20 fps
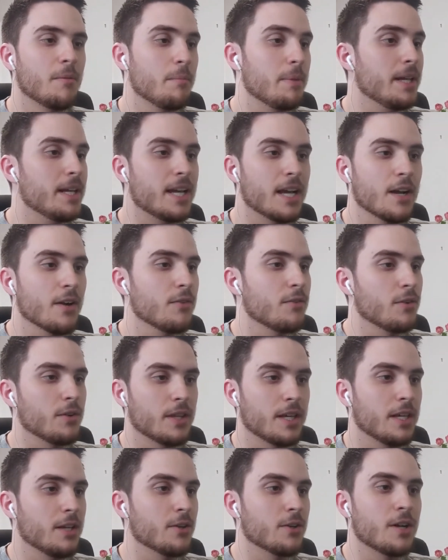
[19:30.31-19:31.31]
be careful
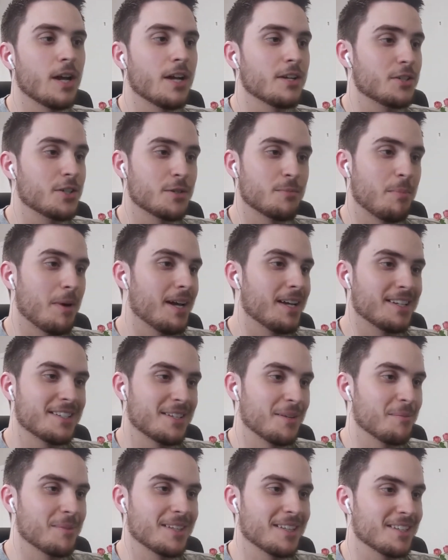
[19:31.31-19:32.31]
that you're not just buying
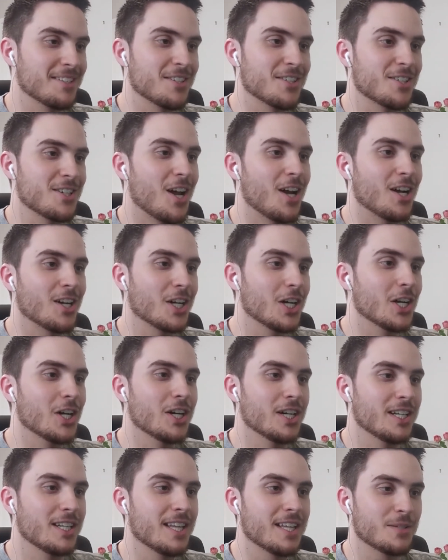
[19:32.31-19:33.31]
something that's just not
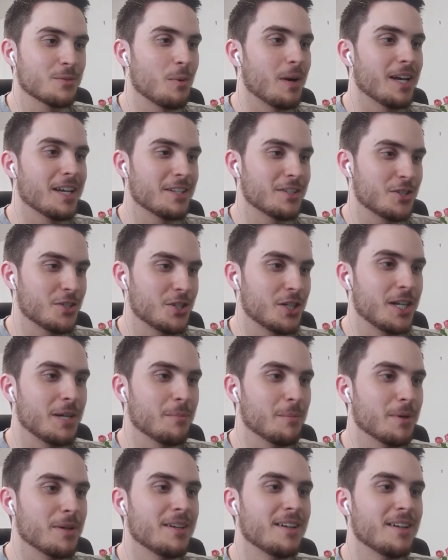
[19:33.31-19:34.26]
good. That's why it's cheap.